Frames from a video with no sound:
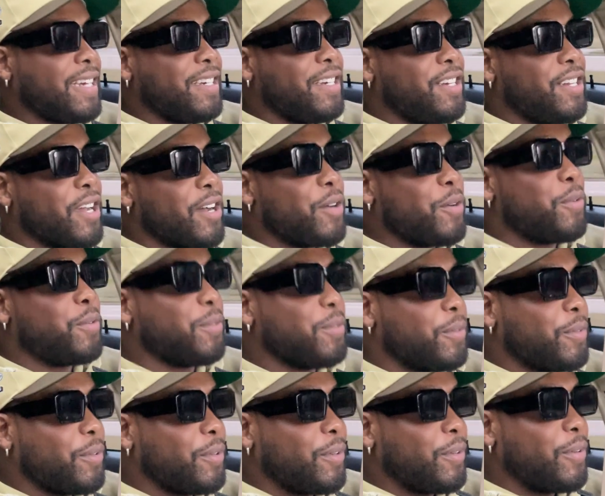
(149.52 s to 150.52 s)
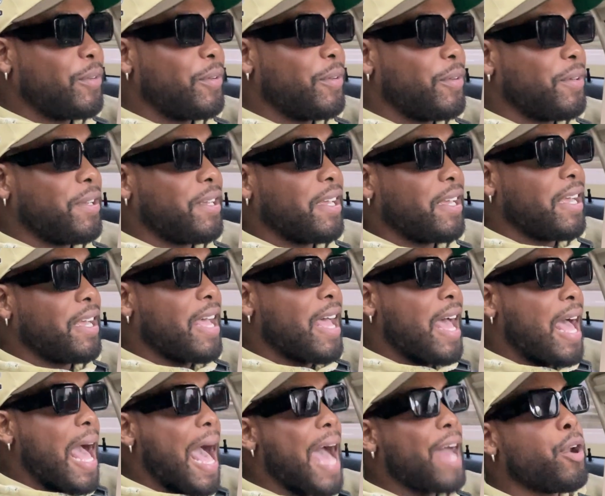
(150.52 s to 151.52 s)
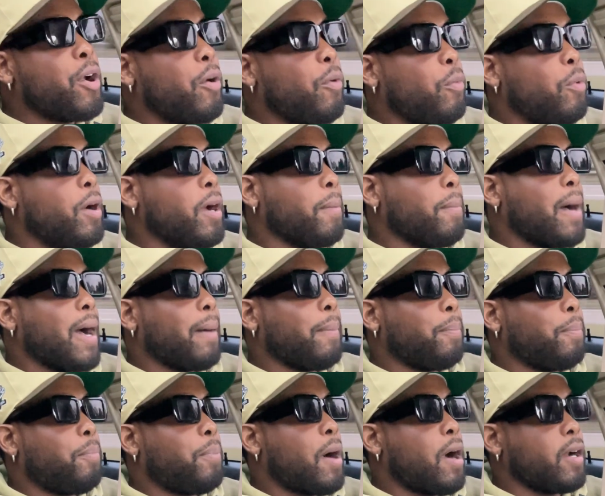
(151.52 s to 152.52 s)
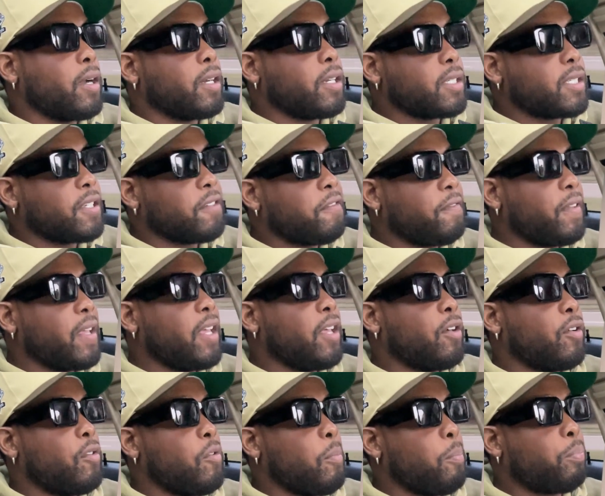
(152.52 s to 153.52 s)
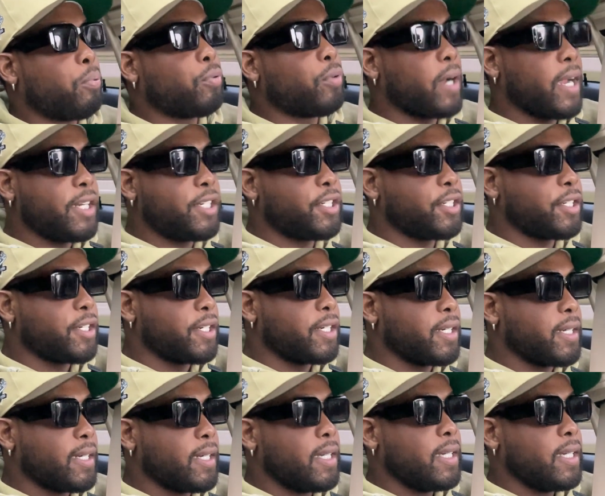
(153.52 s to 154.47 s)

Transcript: don't I don't want my partner to feel pressure